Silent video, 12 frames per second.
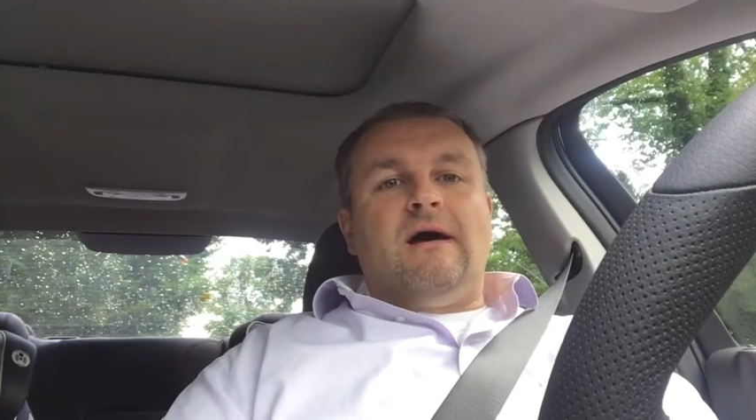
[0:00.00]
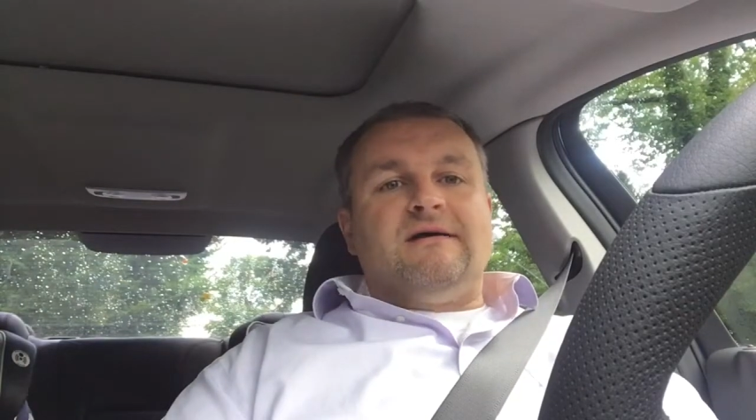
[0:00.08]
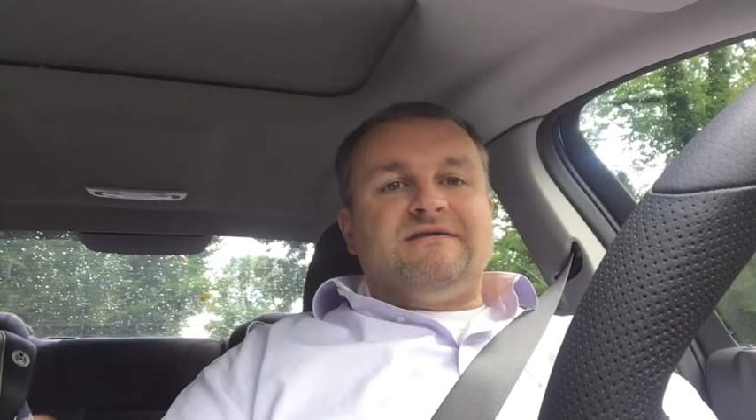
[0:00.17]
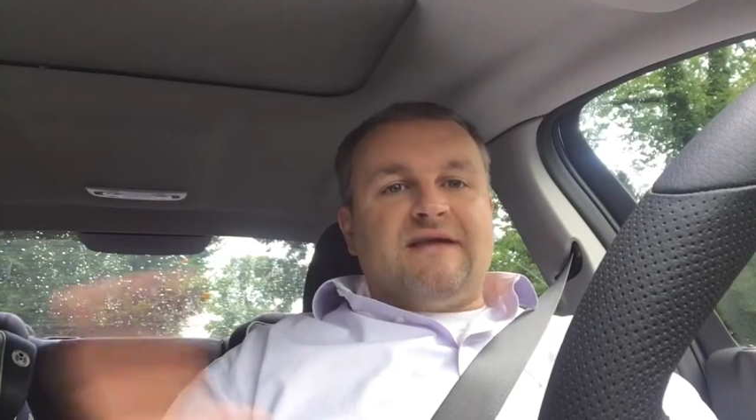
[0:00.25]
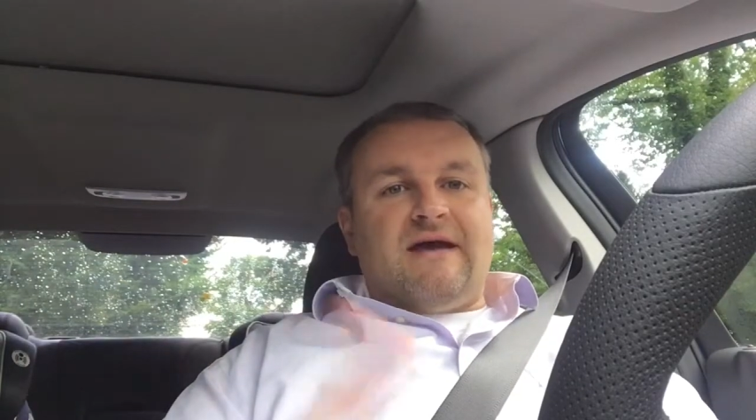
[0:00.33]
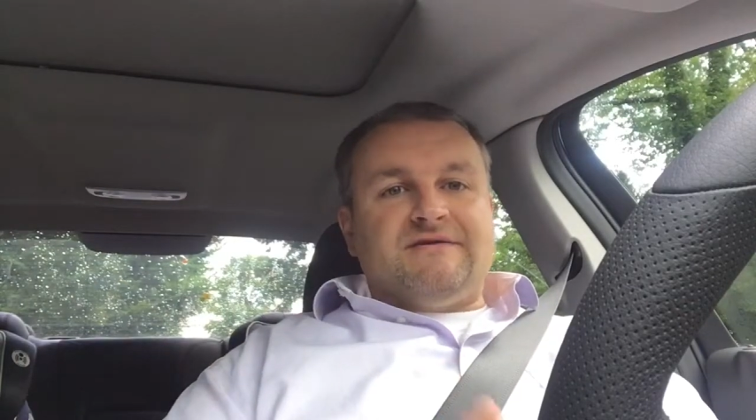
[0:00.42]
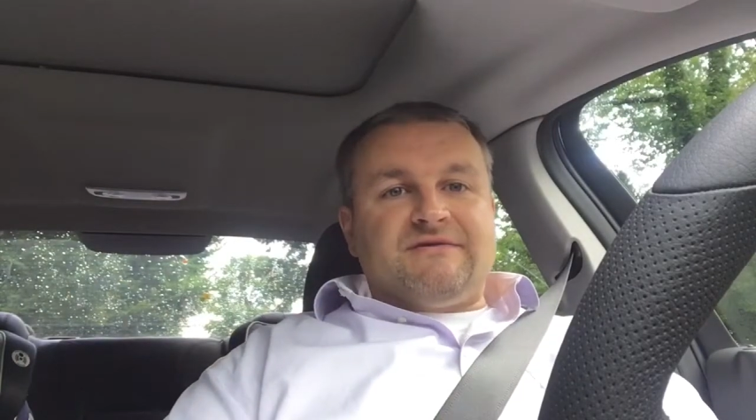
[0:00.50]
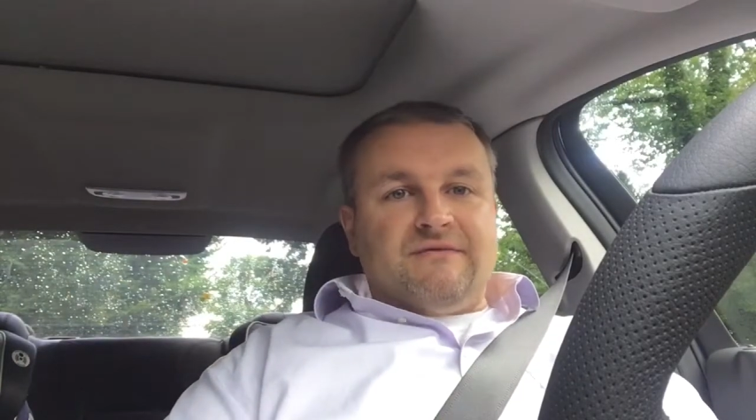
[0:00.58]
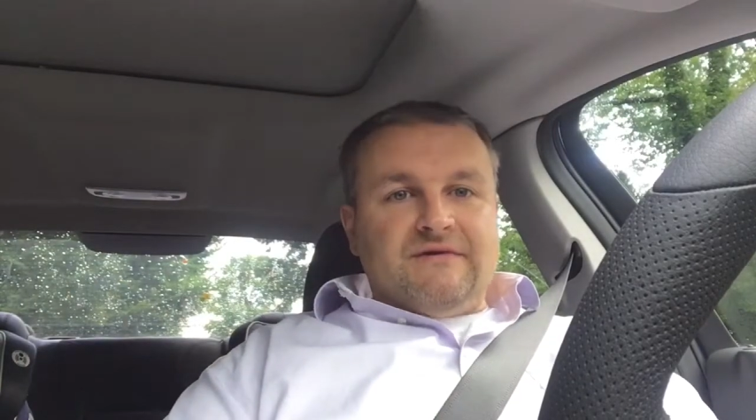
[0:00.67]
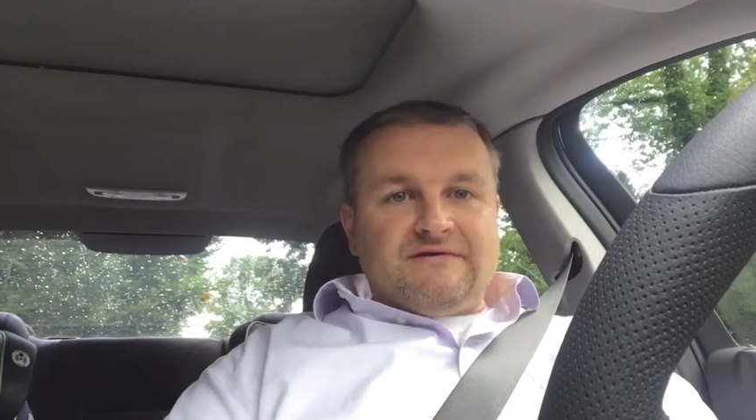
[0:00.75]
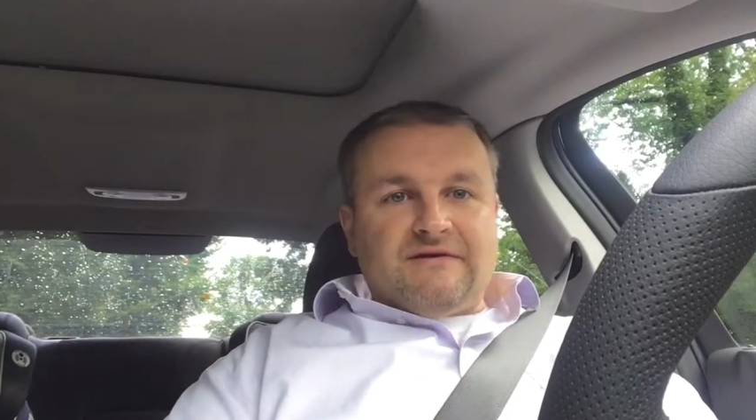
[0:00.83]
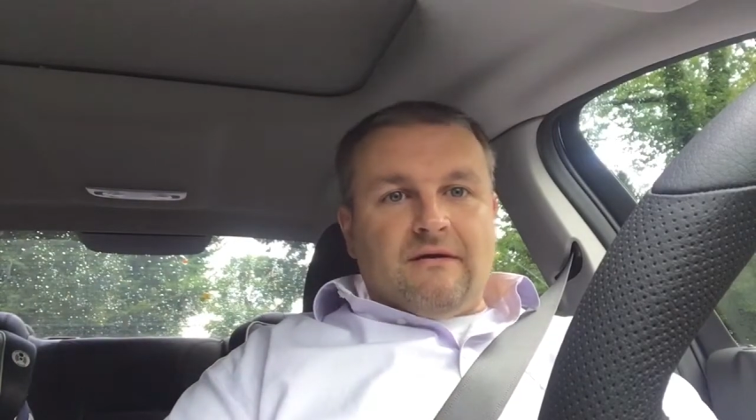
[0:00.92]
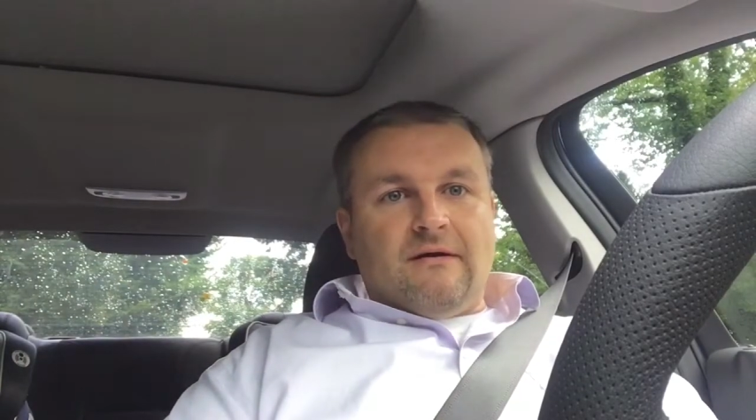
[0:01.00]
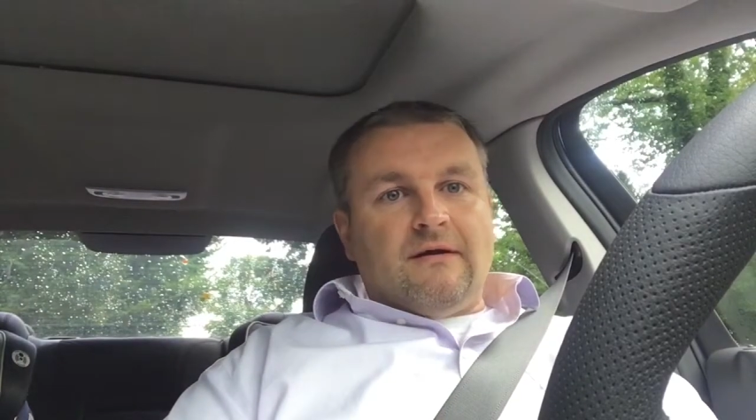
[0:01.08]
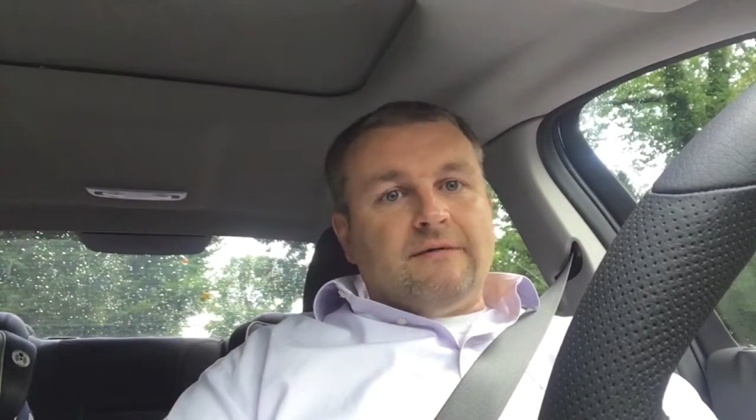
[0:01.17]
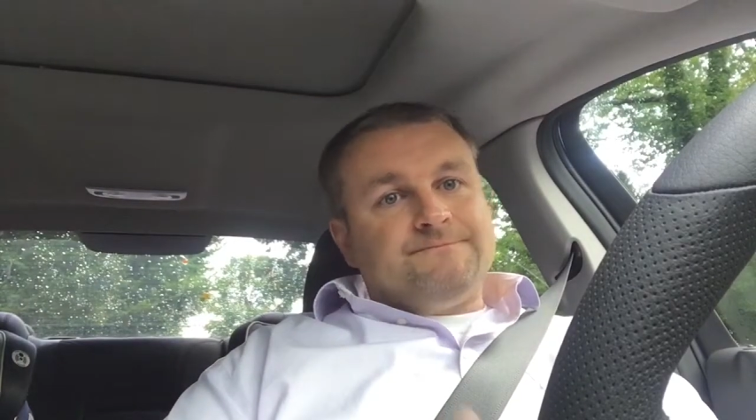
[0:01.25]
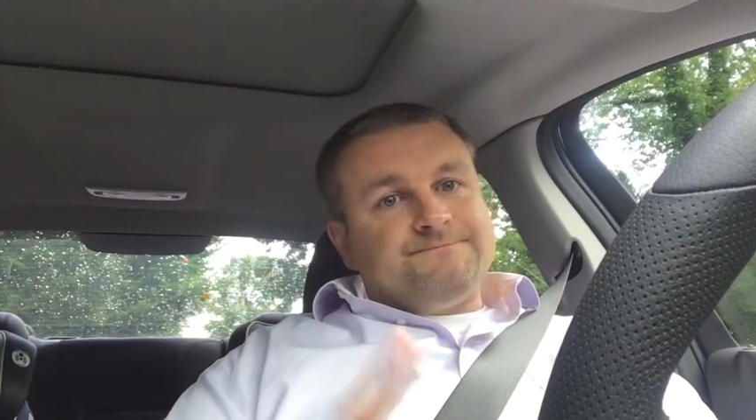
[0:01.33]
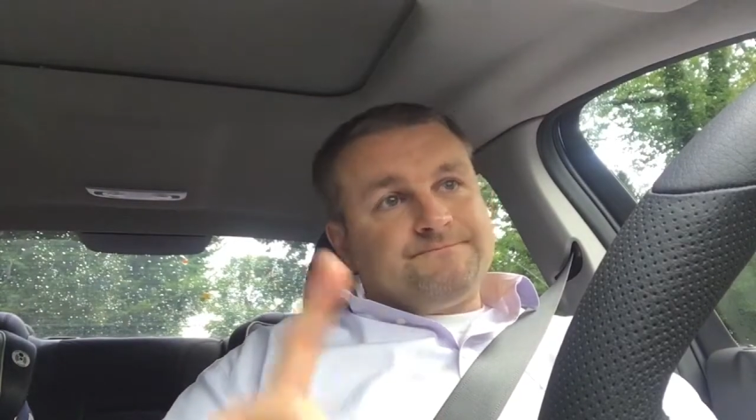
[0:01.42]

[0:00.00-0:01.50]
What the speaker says: status on this car,